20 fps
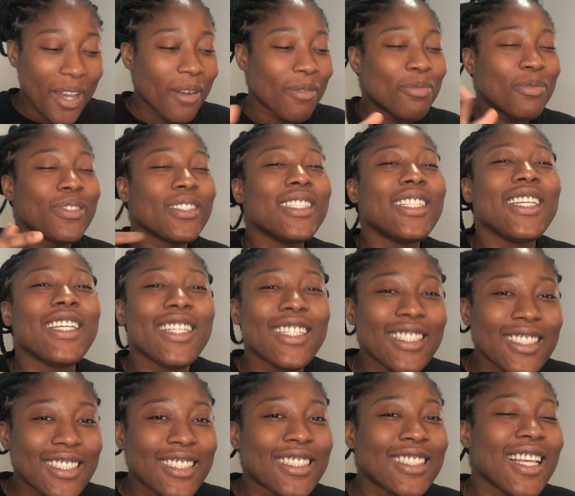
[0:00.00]

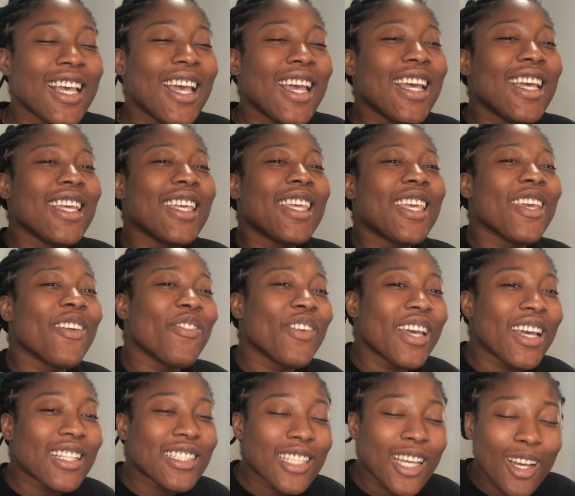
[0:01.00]
please give it
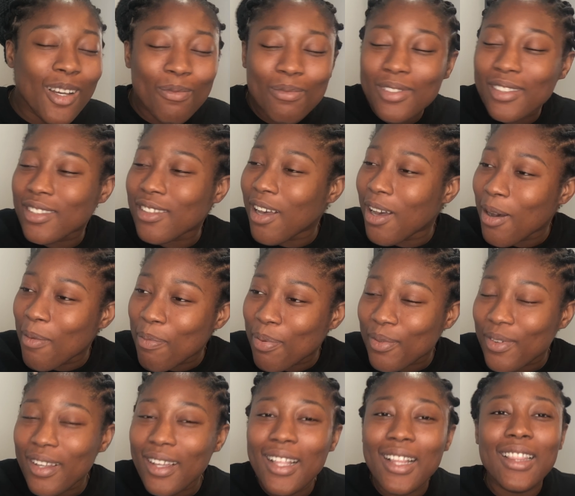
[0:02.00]
a thumbs up,
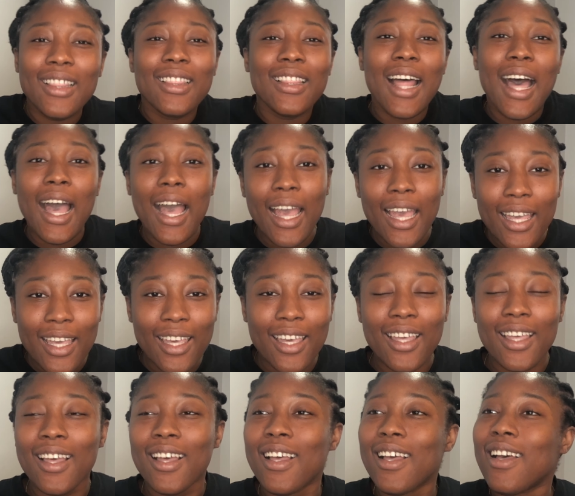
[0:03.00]
like,
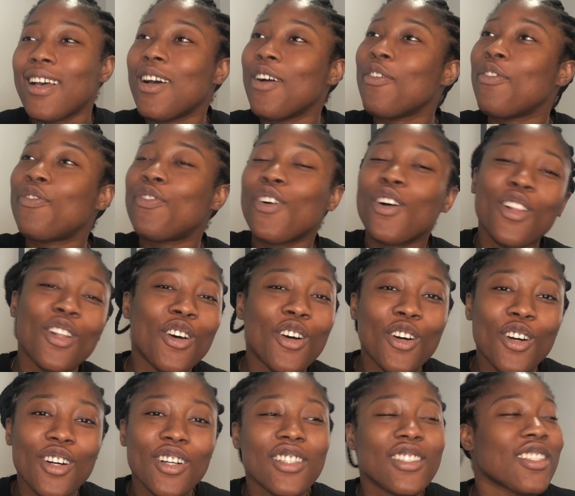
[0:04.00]

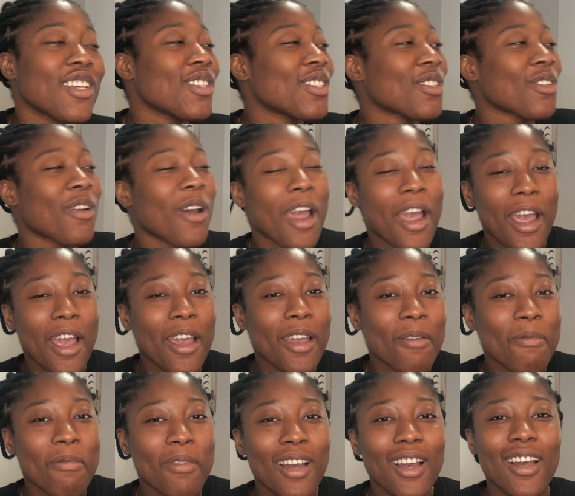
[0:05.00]
follow,
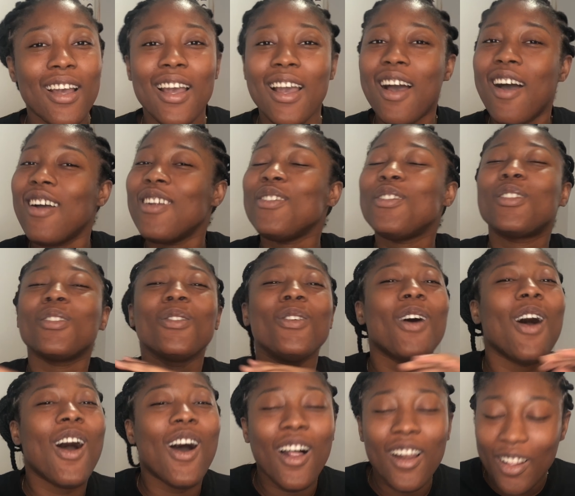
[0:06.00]
subscribe, do
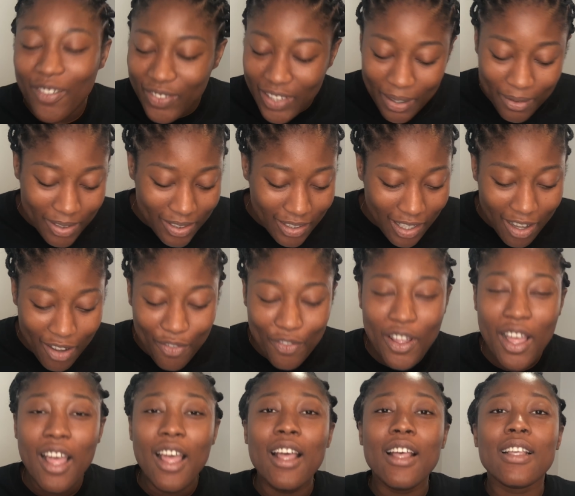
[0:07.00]
all of them stuff.
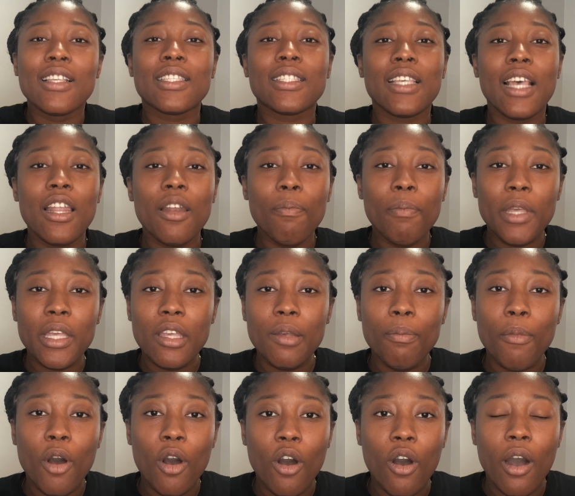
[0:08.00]
Send me
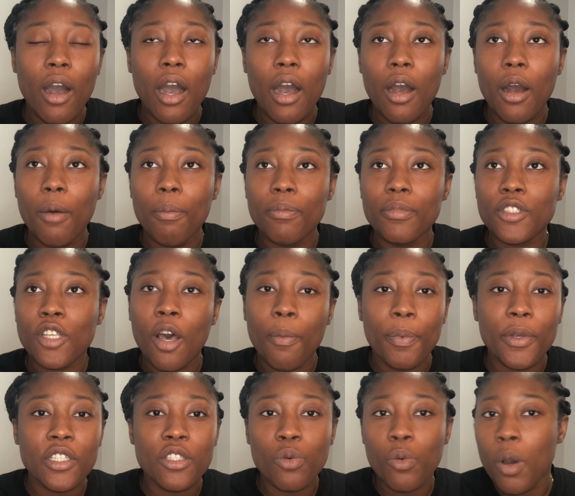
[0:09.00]
more
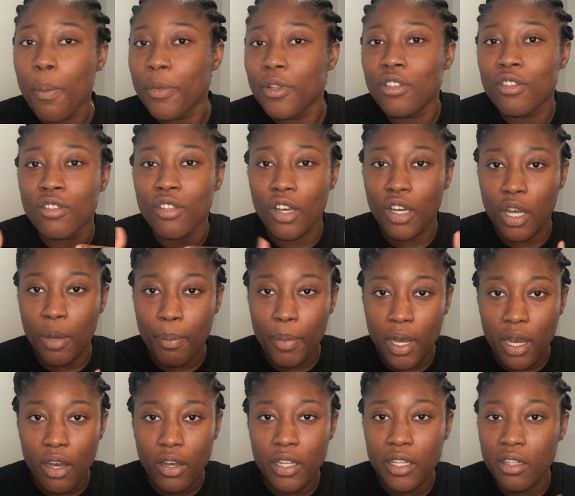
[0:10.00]
topics you want me to talk
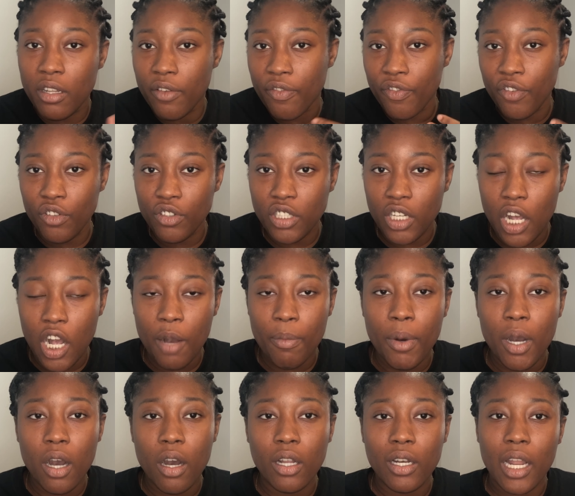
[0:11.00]
about in the future
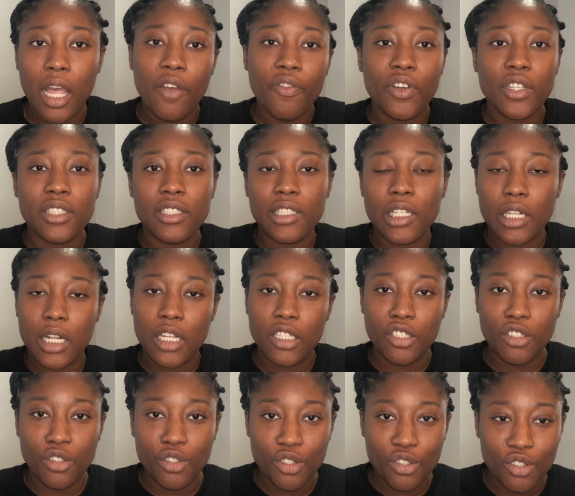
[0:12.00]
about life as
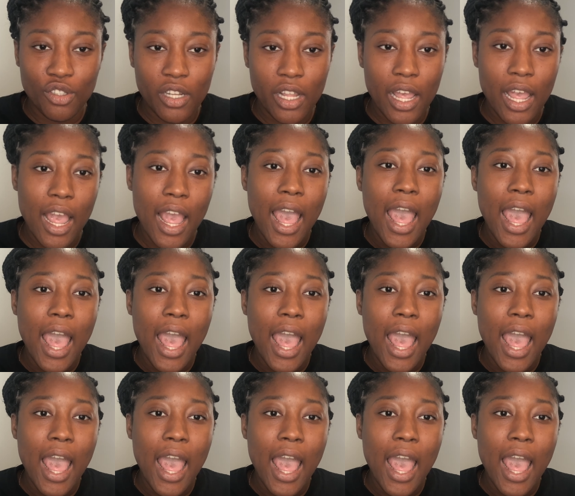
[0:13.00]
international student,